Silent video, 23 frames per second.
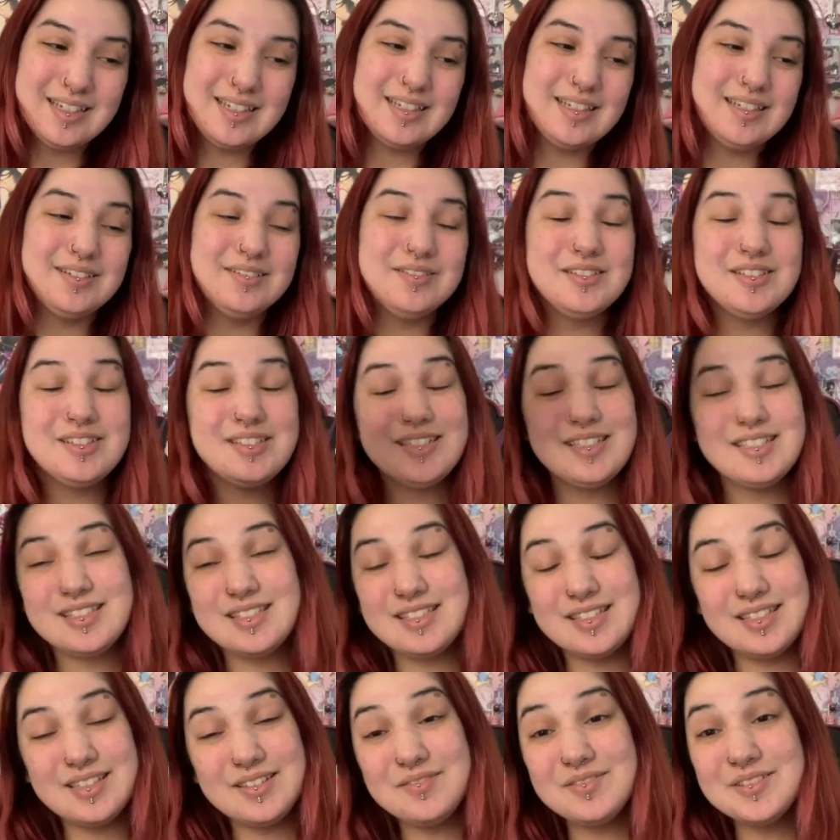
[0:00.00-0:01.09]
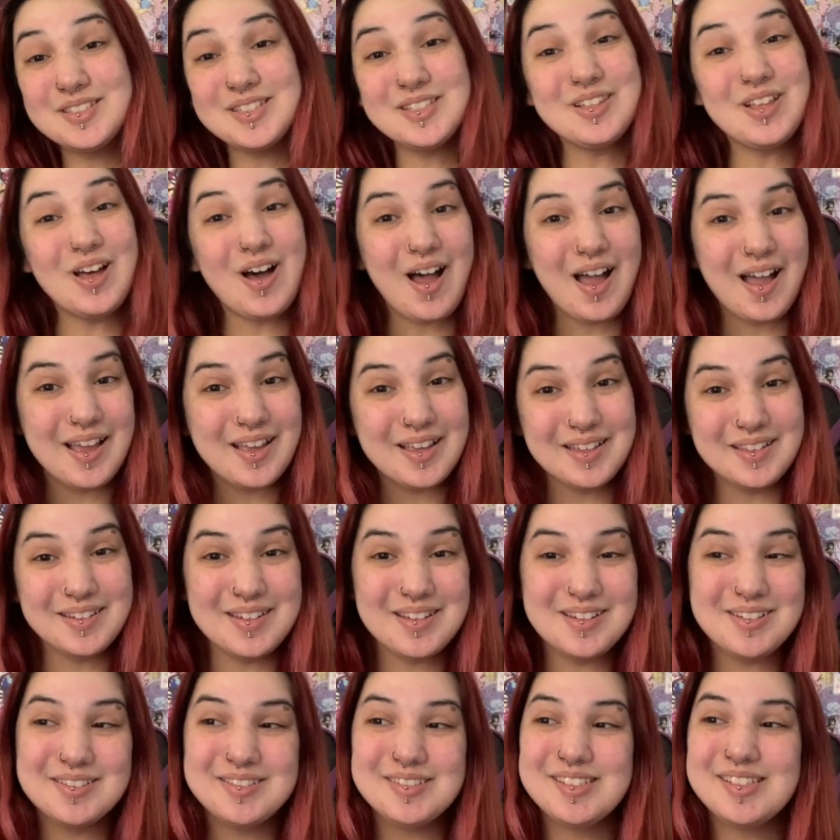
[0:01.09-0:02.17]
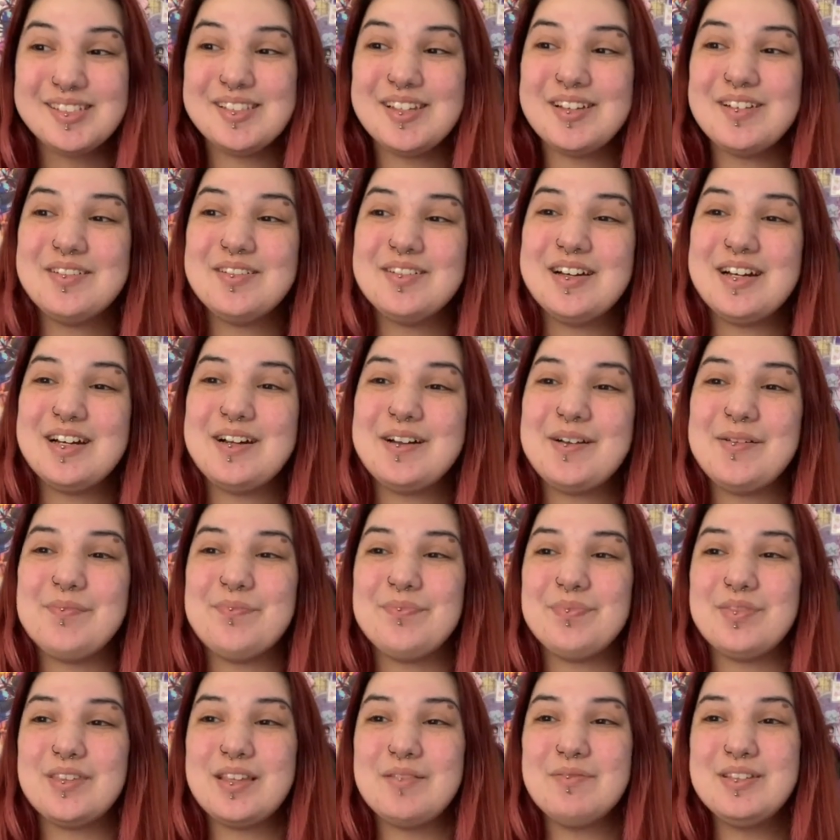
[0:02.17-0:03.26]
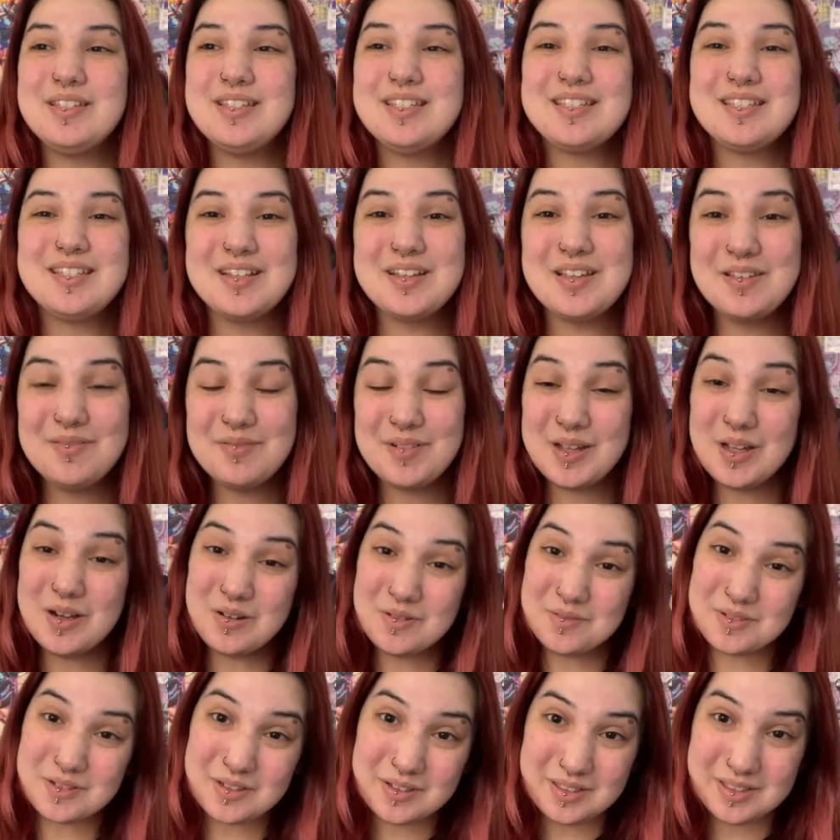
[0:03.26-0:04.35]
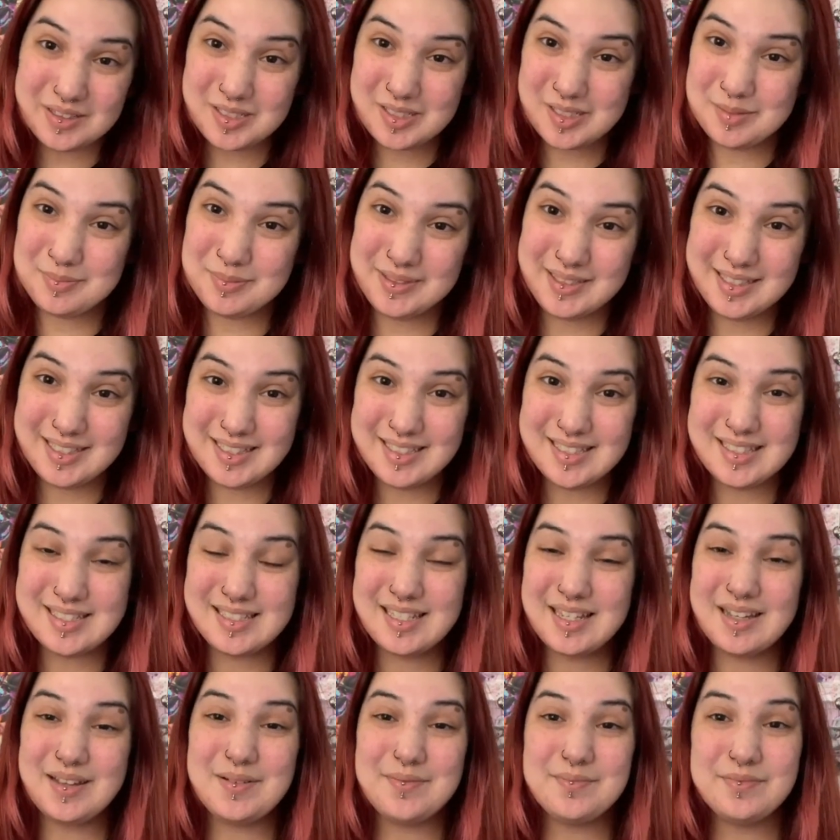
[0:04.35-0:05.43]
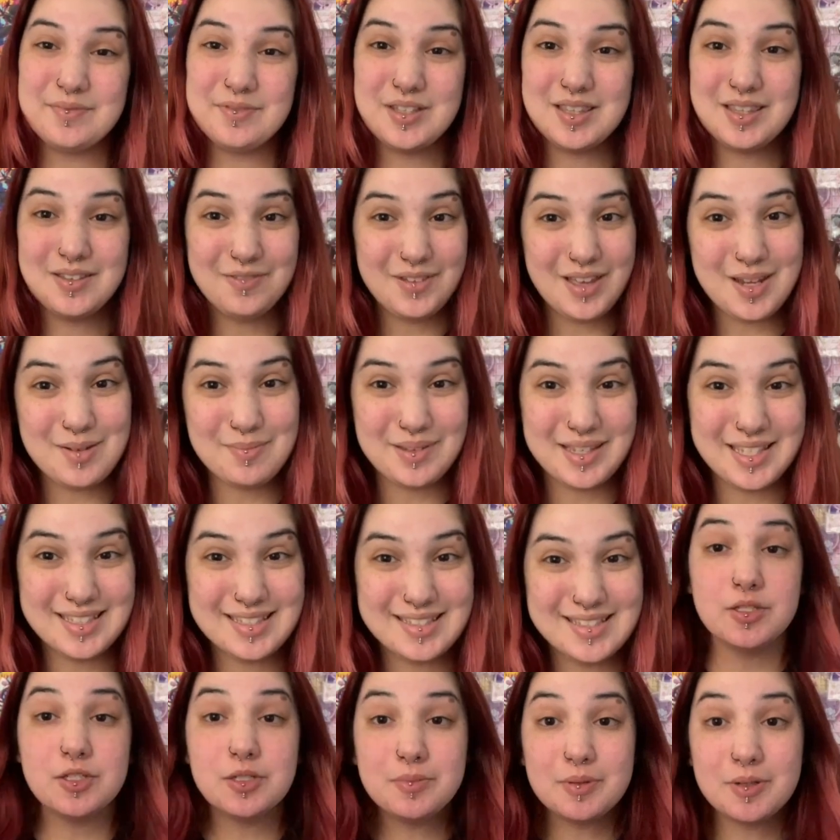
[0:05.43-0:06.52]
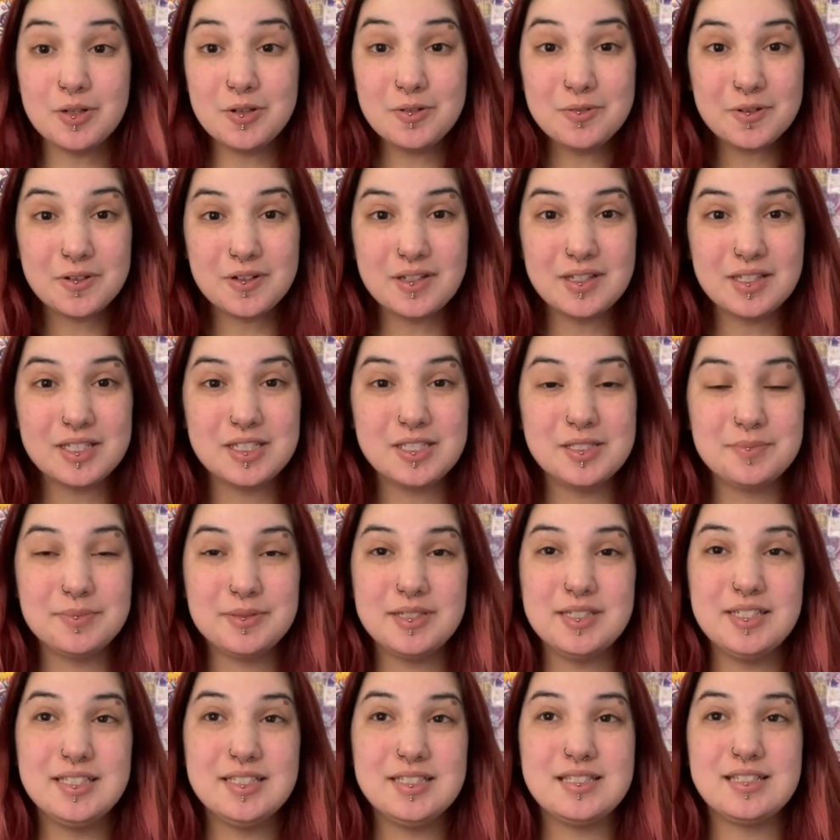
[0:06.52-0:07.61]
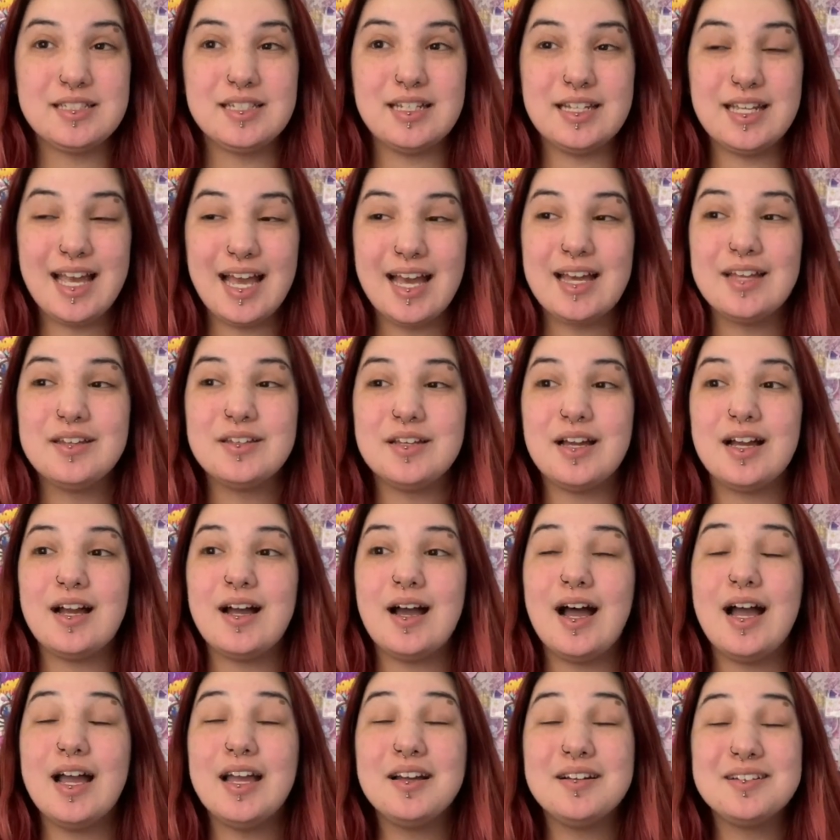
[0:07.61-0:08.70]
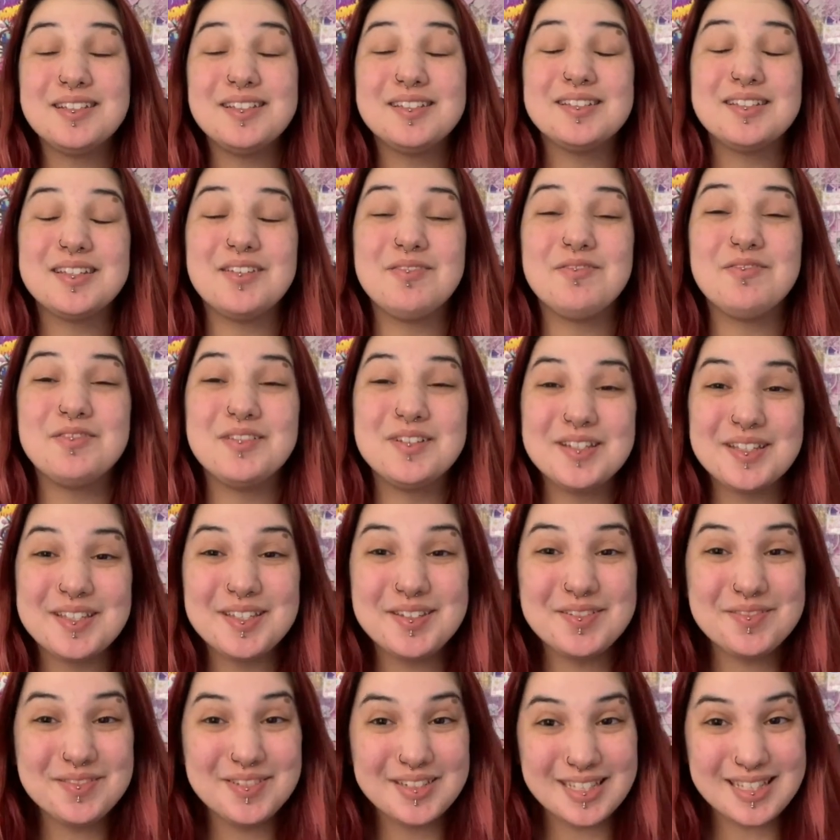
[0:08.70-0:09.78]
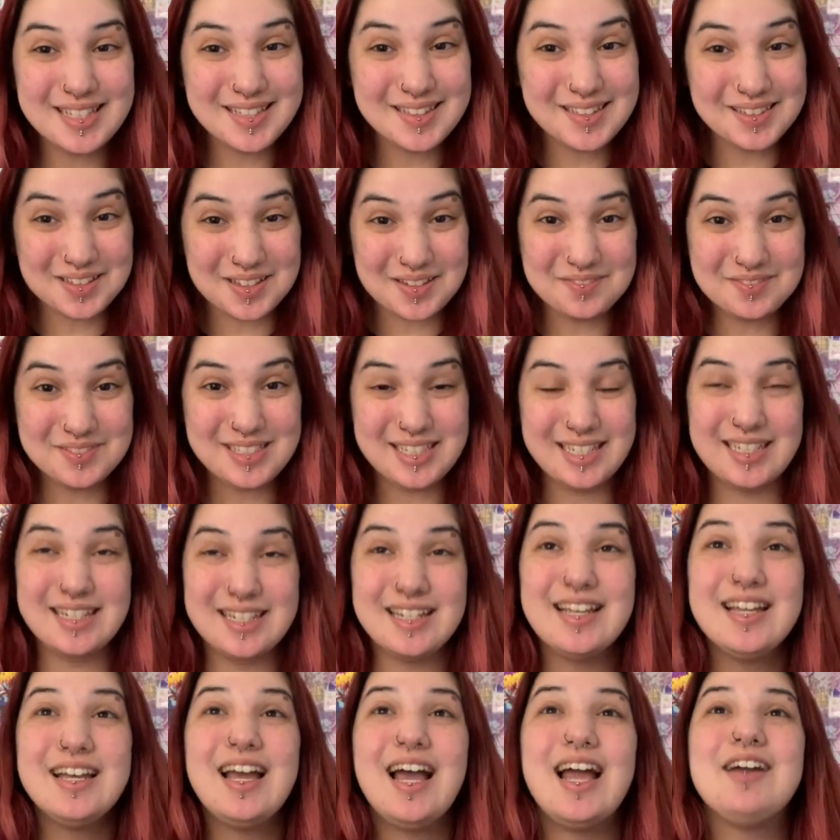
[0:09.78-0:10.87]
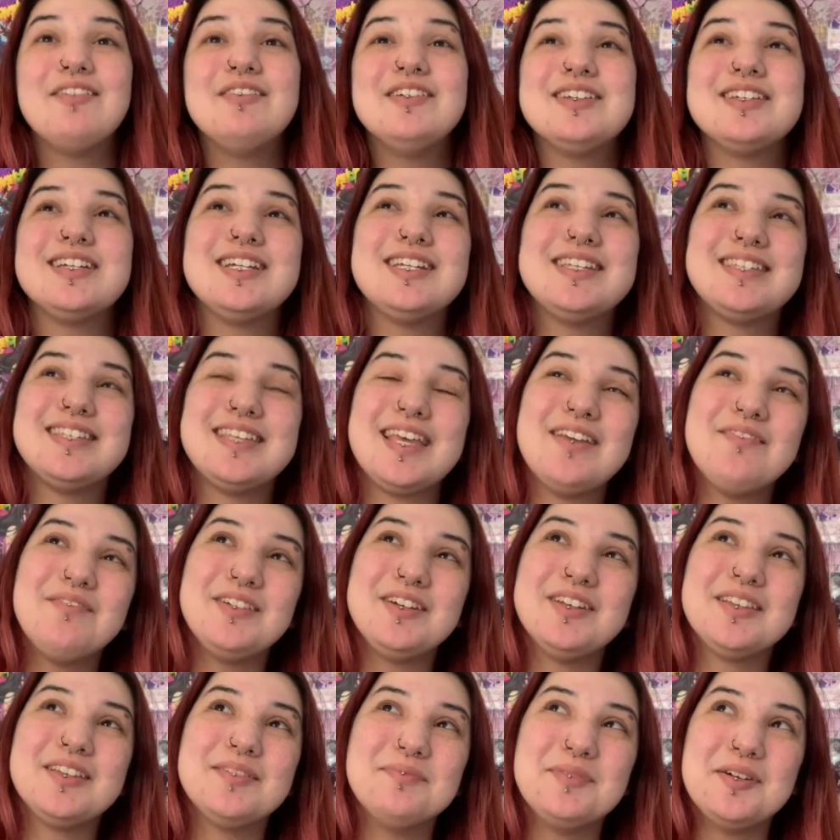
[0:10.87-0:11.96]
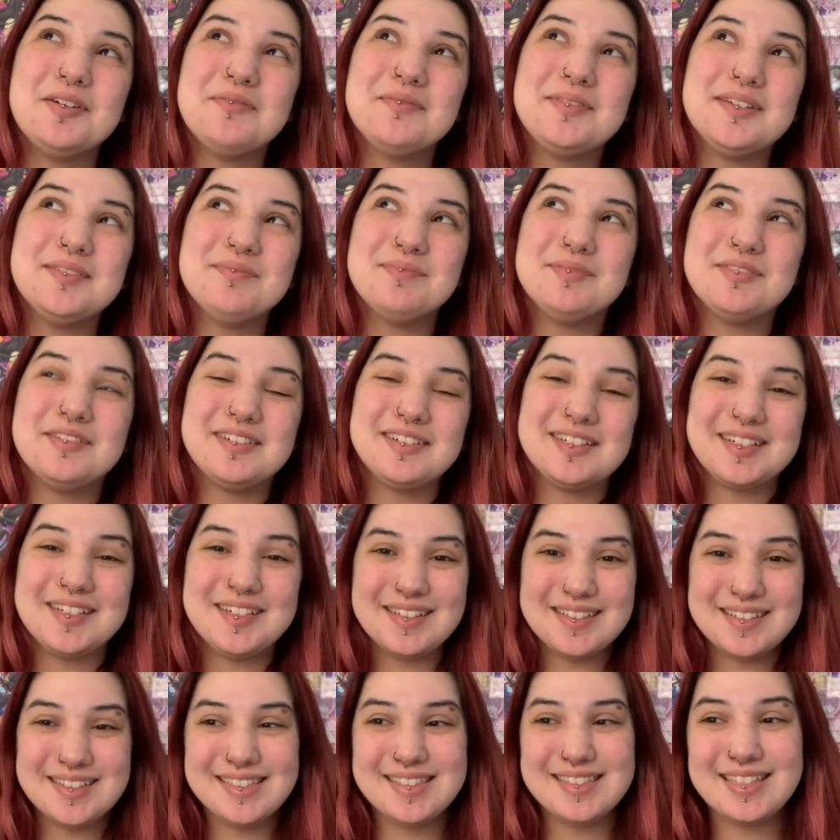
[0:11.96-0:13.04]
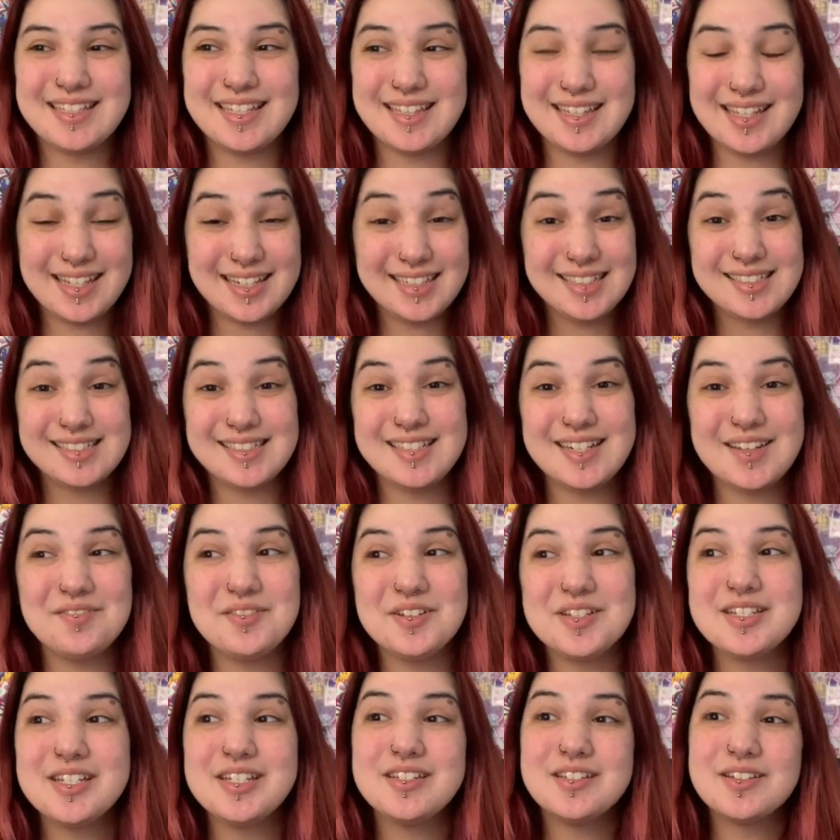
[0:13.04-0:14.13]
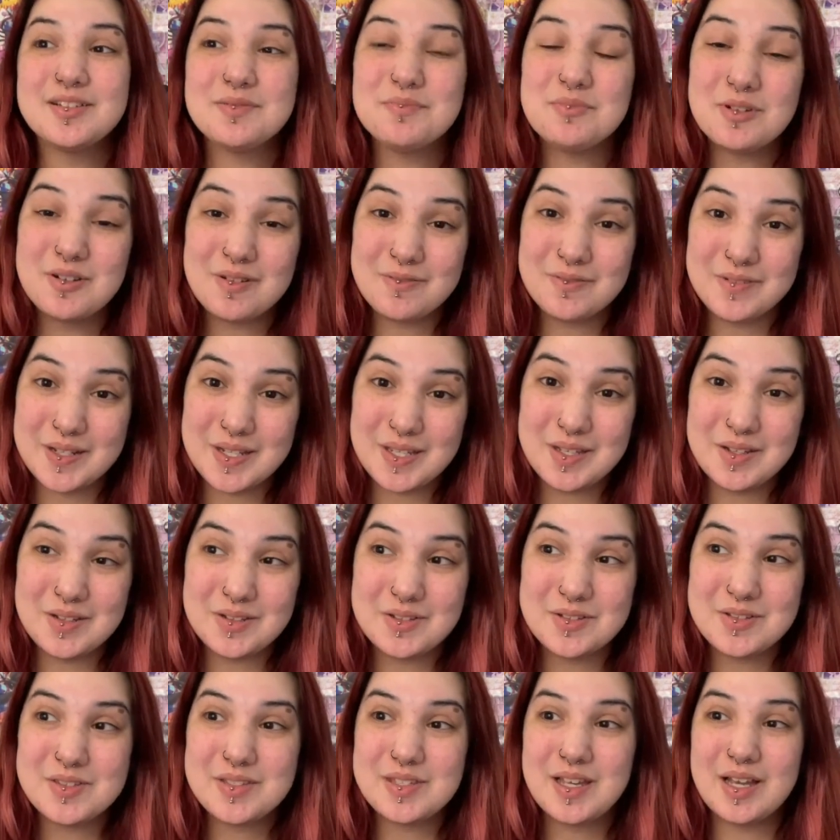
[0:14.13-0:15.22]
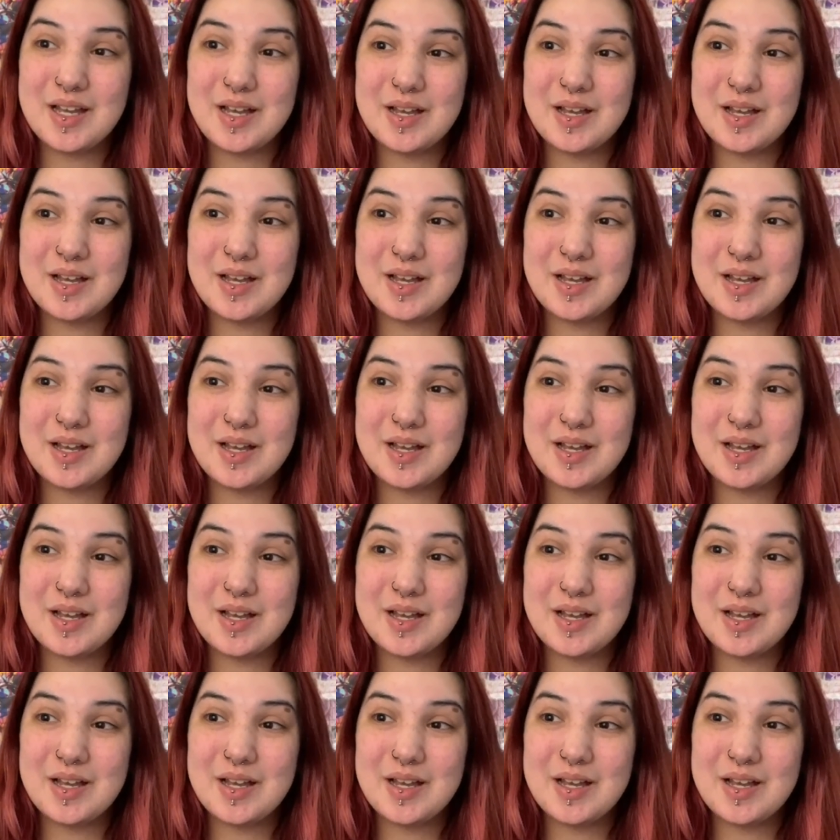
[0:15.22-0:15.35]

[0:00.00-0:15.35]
it was a lot, you know. So let me just tell you my overall experience with the Fanimaid. So my overall experience that I had, I honestly really, really loved it. I wish I savored the moment more, honestly, and like I said, I wish I took more videos.